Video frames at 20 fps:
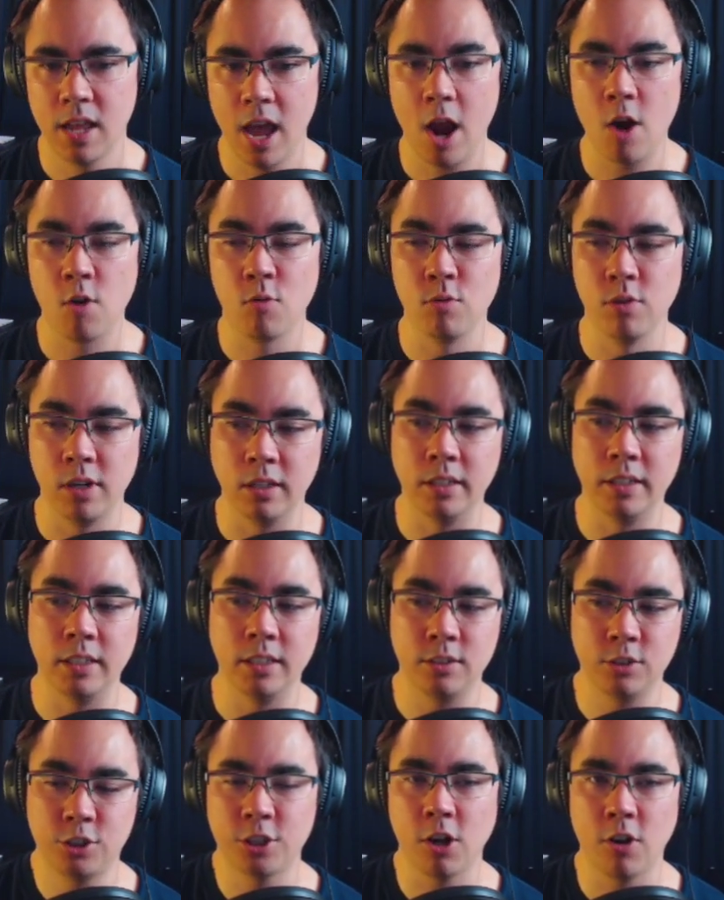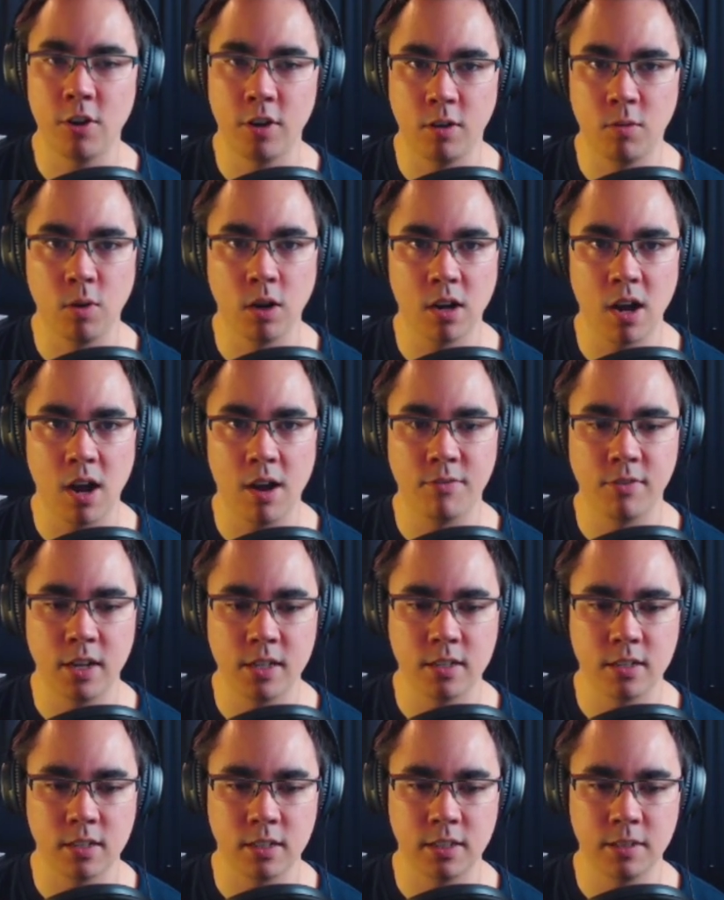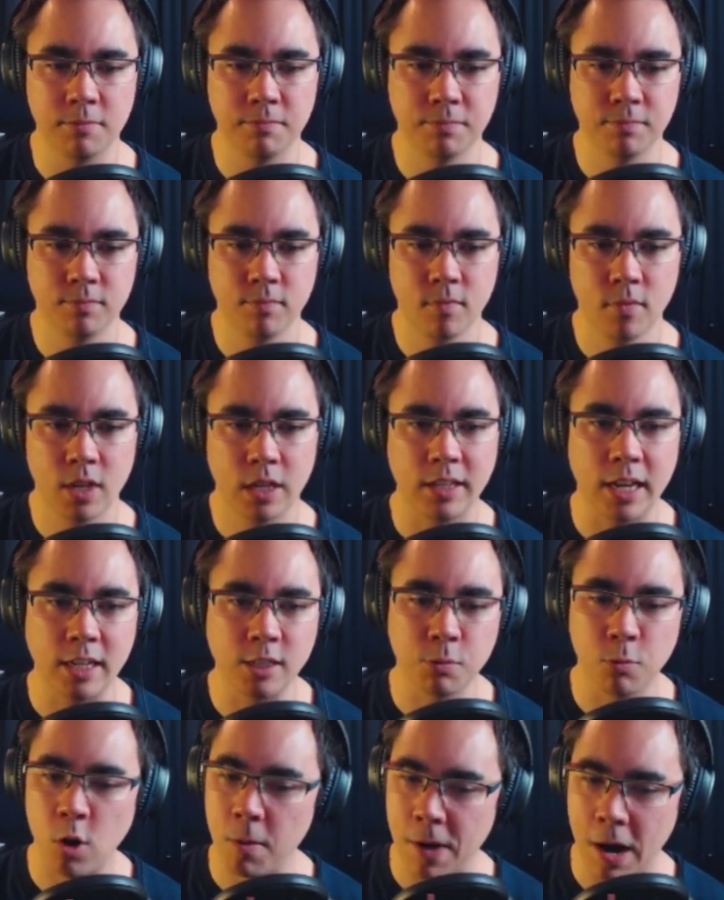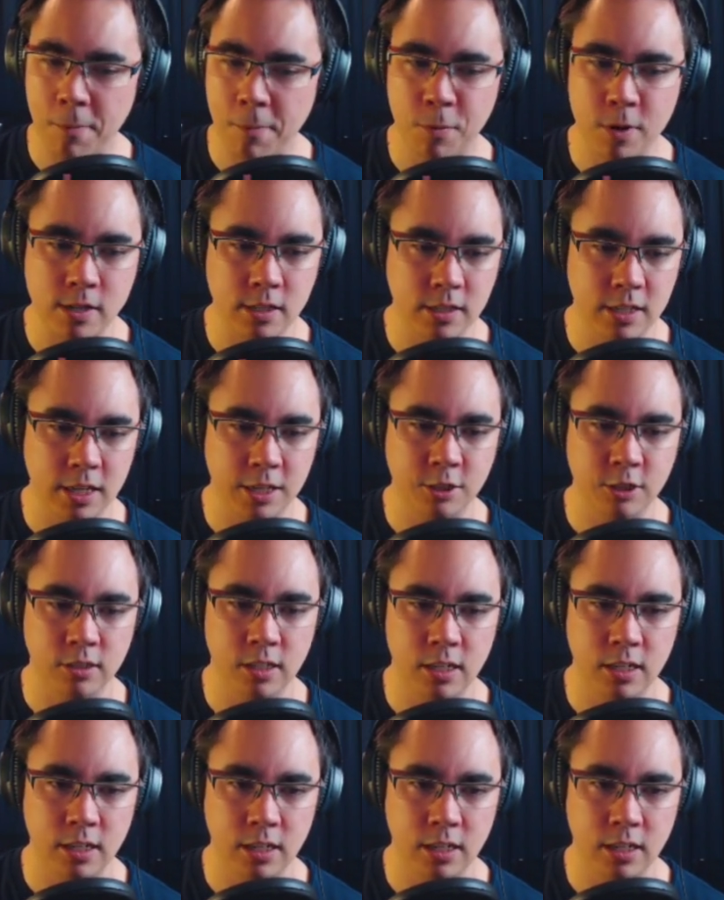That'll really show your work off nicely. That's more about presentation than